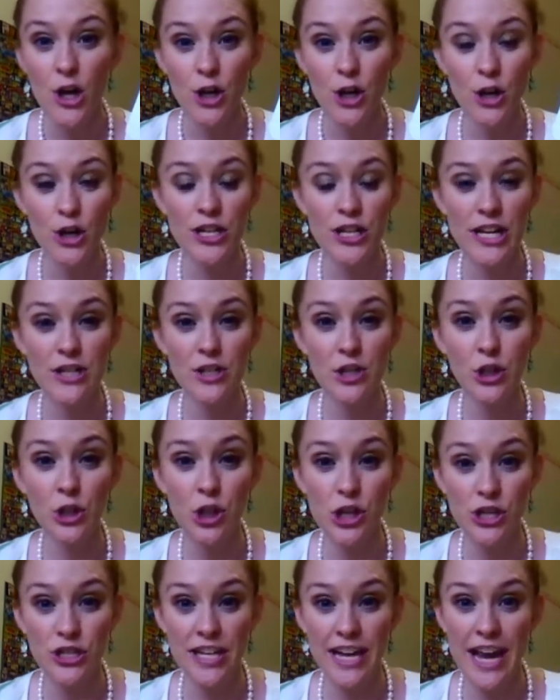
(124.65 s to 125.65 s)
go down to
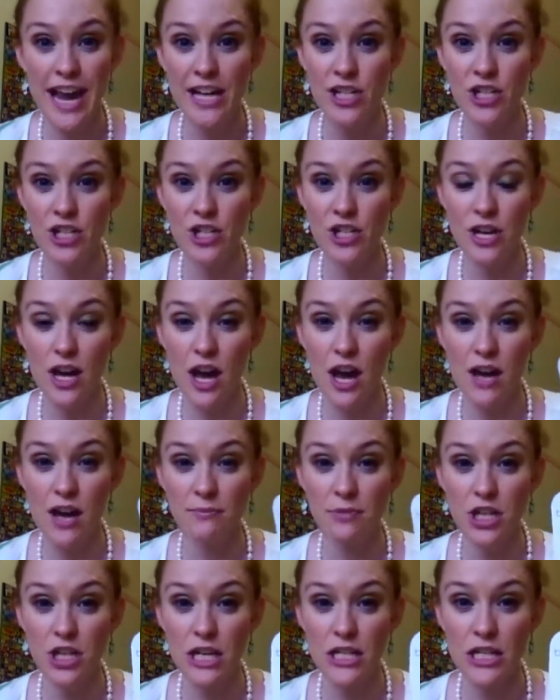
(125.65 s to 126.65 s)
Glossy at
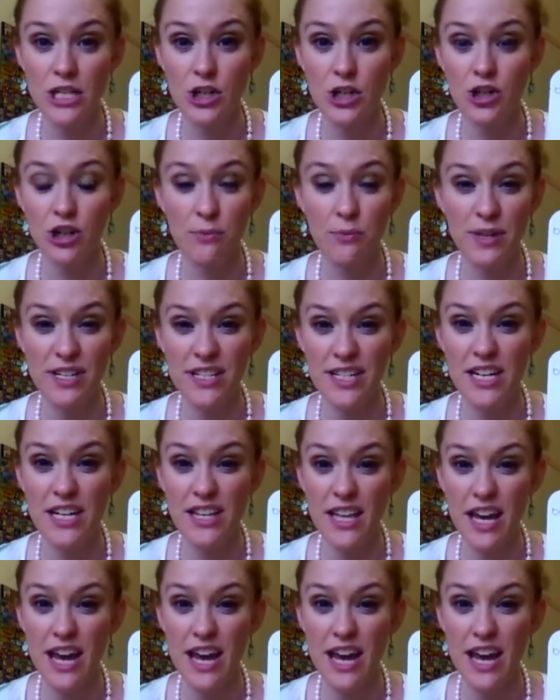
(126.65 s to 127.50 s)
Chadstone Shopping Centre.